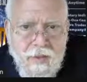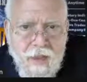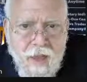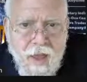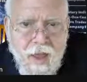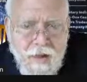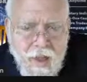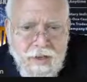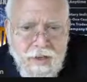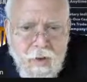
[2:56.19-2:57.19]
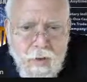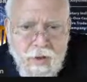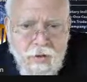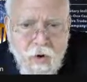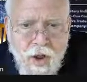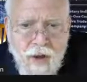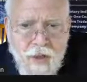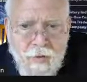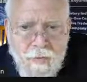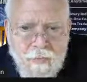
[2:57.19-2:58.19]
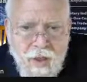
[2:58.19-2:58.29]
a light doing the trial,